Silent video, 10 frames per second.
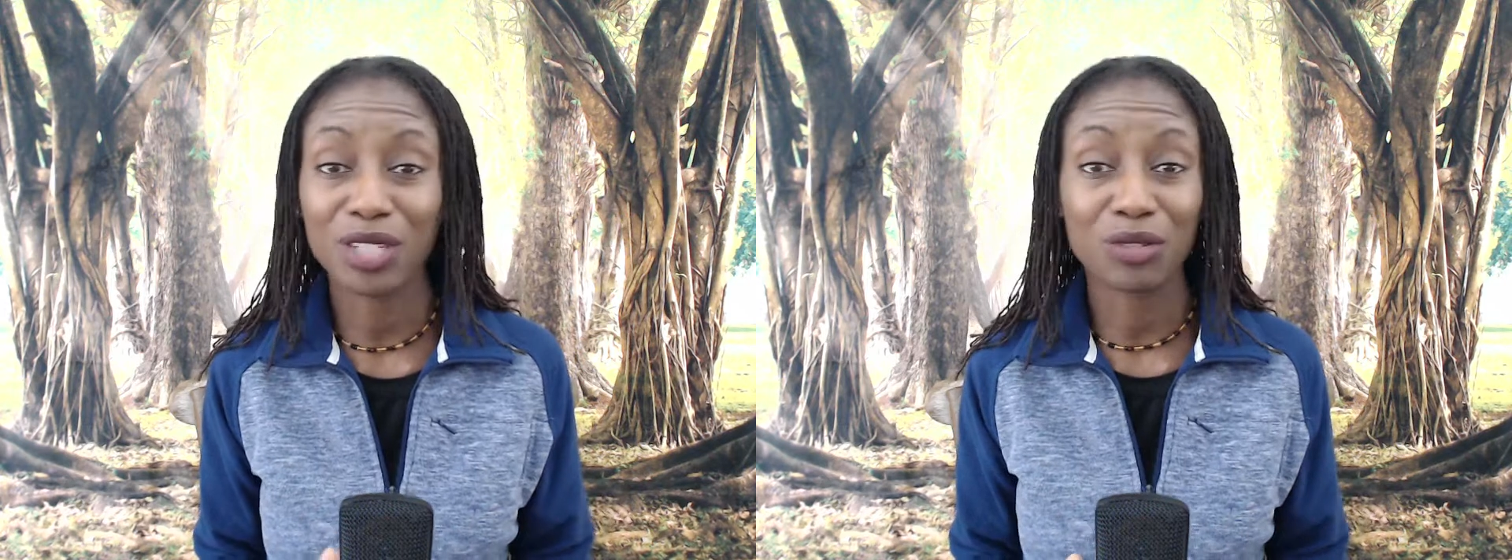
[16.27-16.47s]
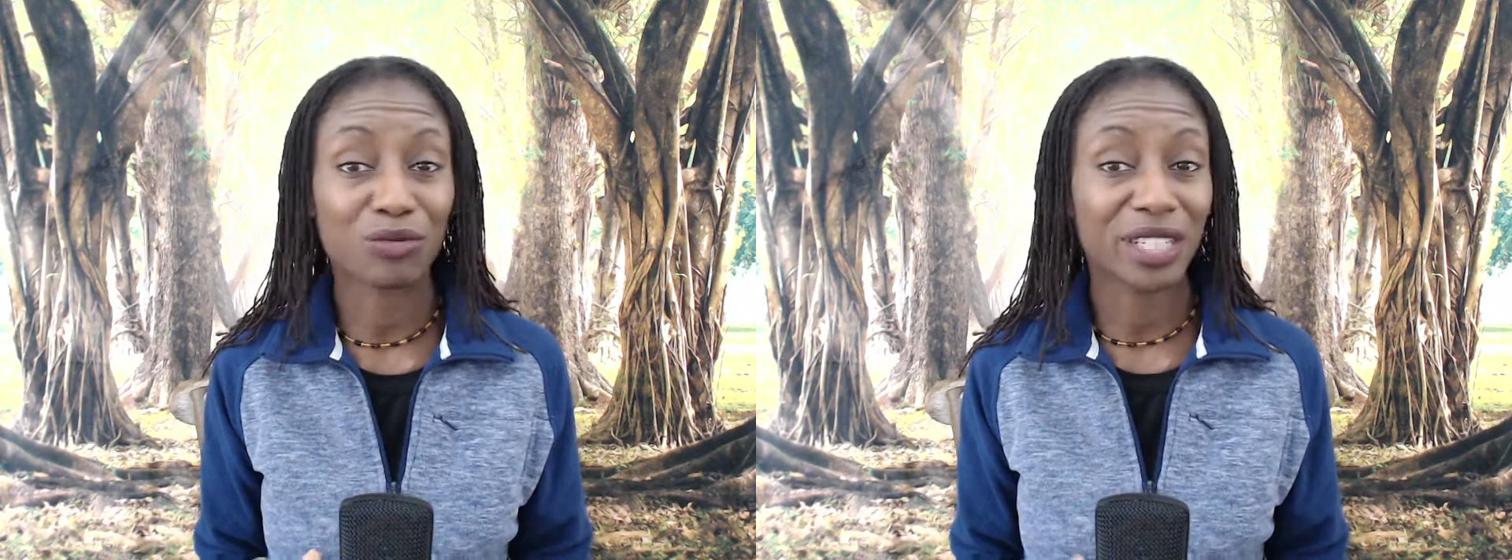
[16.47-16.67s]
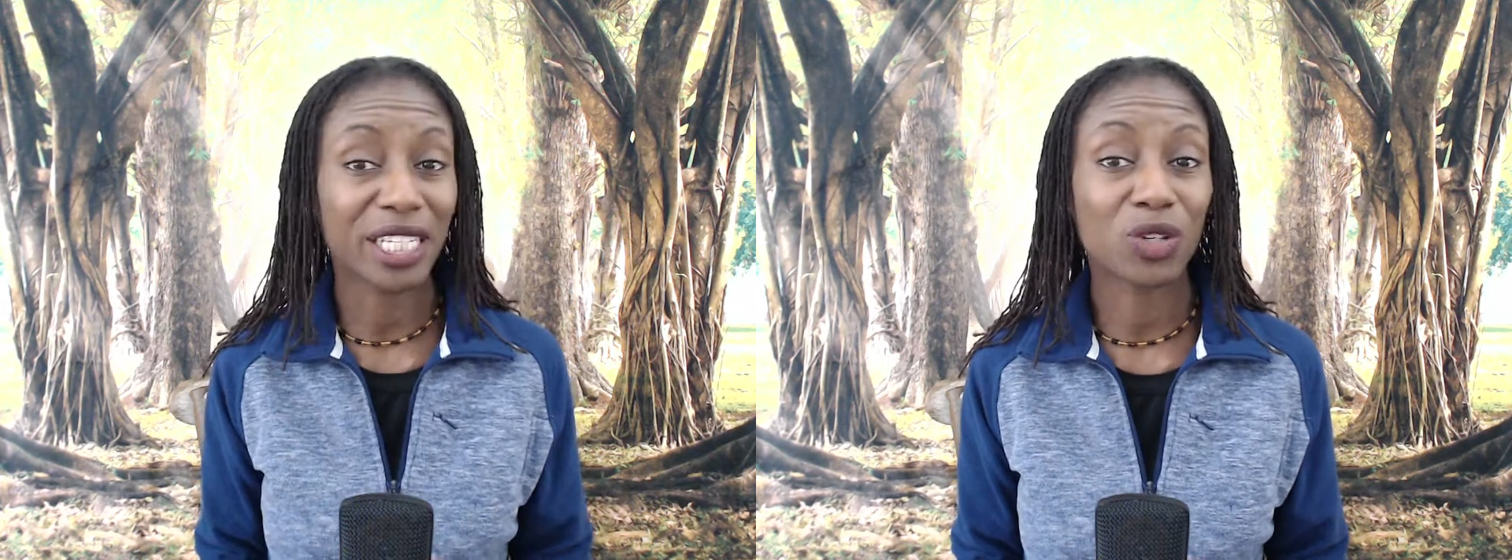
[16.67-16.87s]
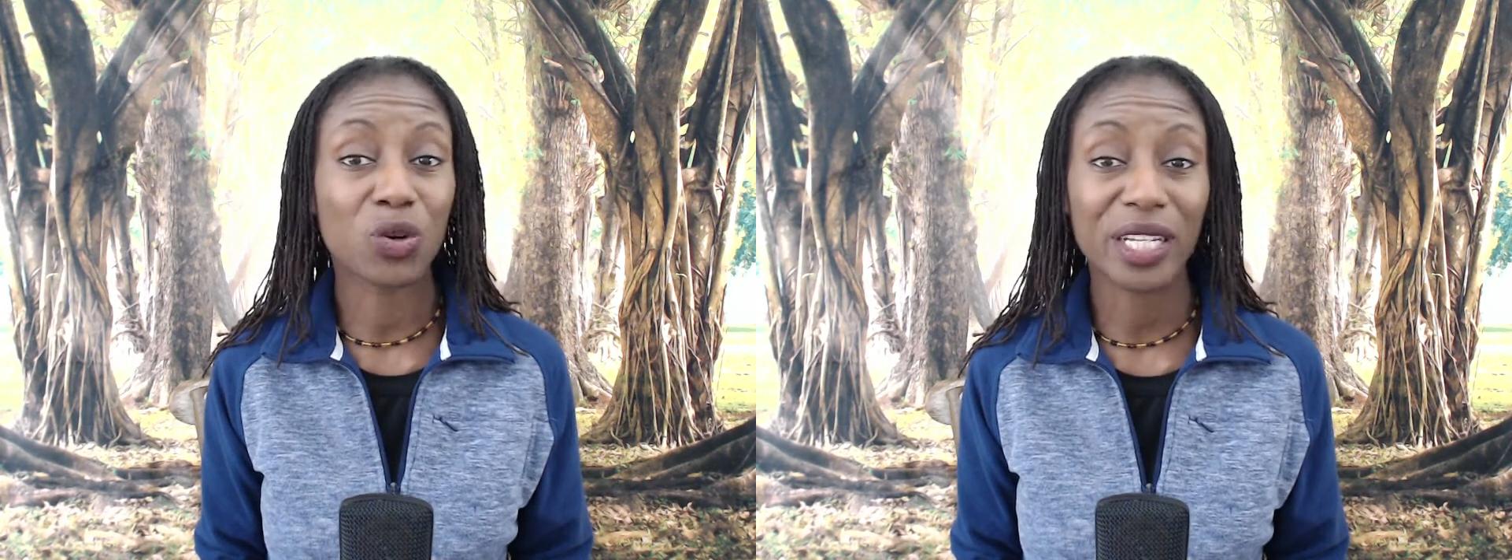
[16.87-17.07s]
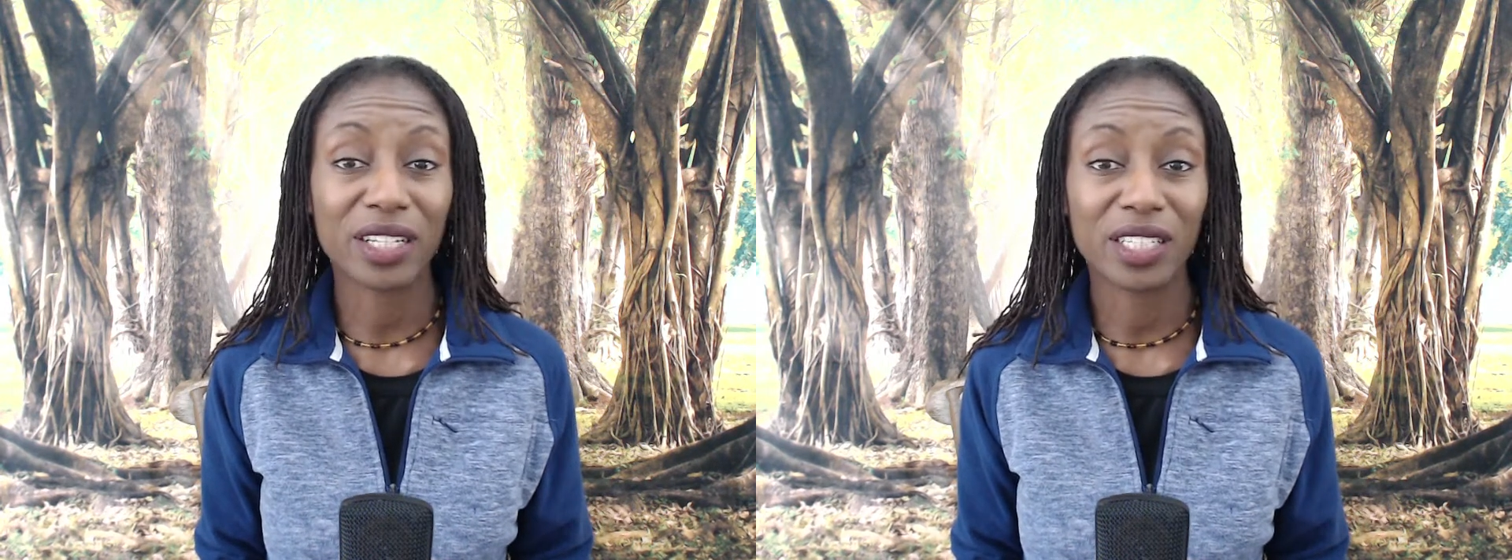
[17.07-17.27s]
read
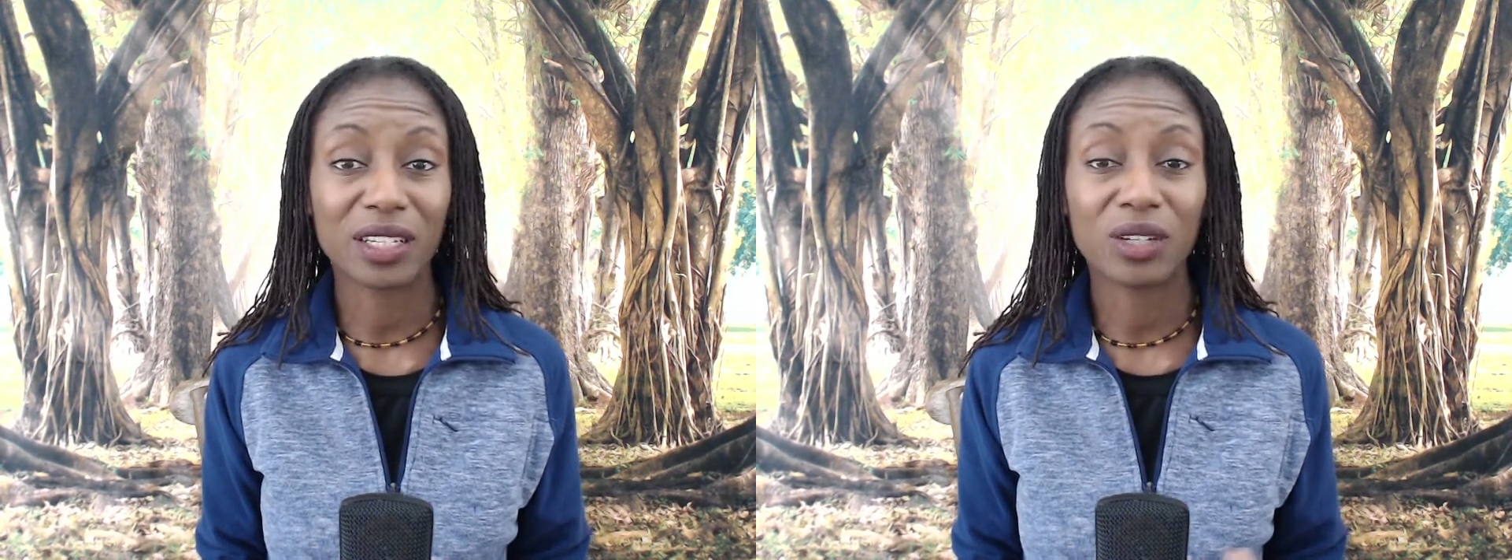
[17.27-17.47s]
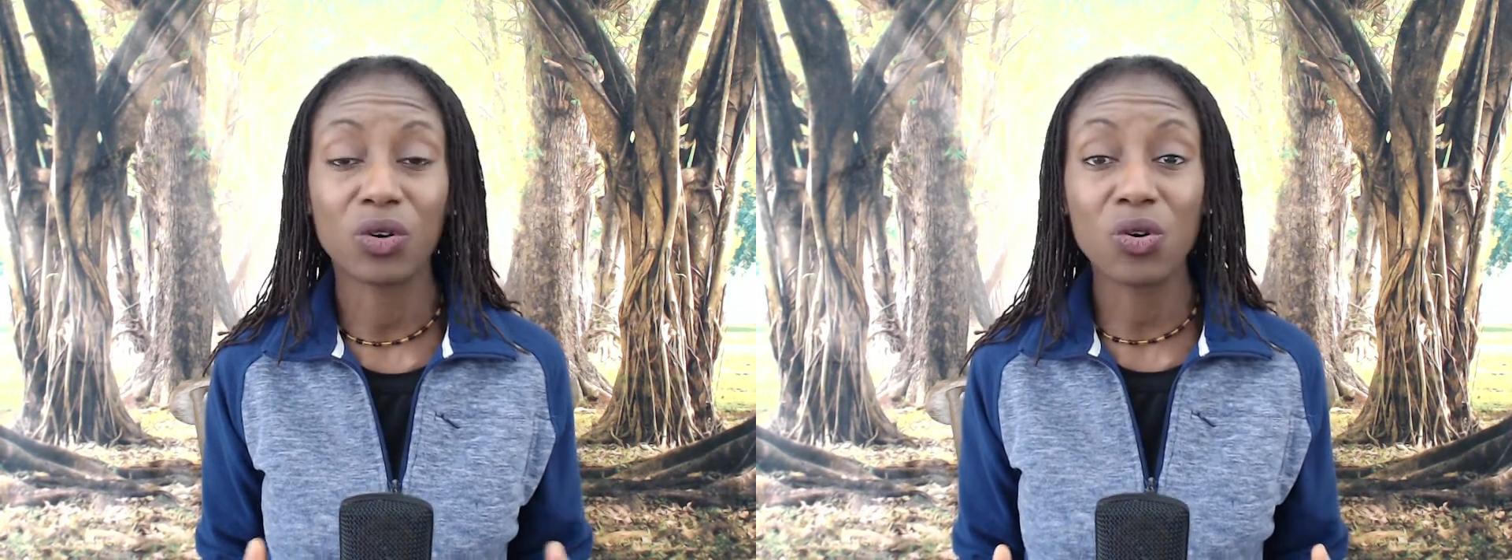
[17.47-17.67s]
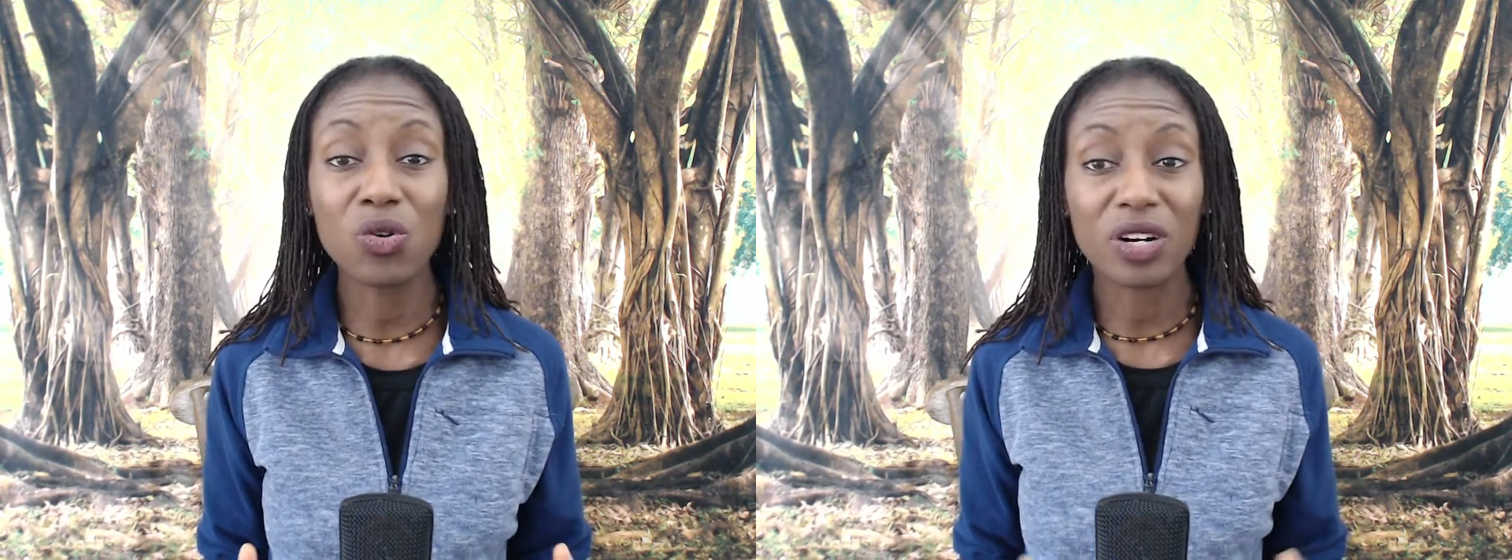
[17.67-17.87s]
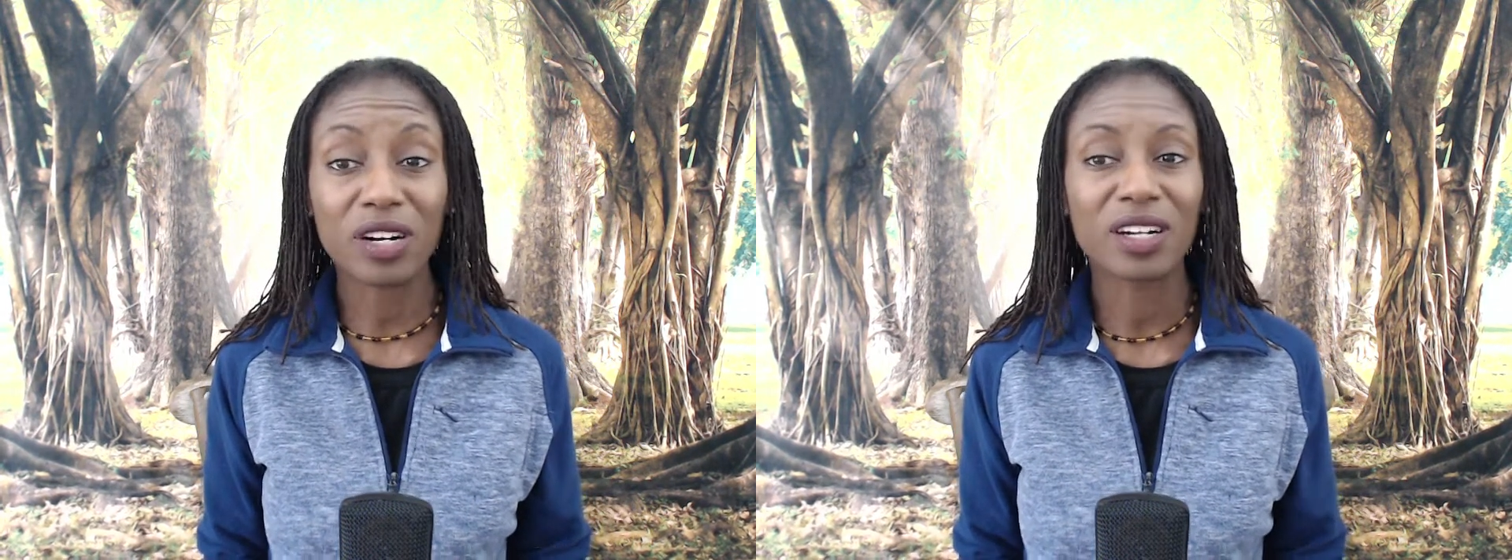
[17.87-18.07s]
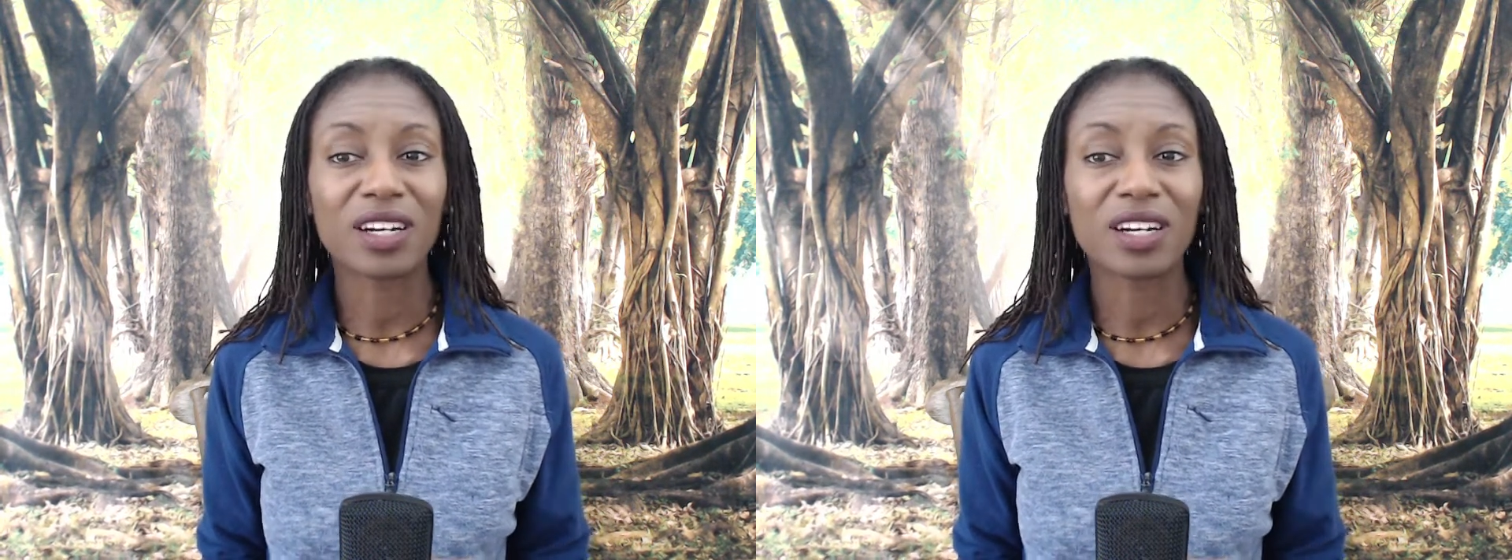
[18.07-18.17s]
quickly or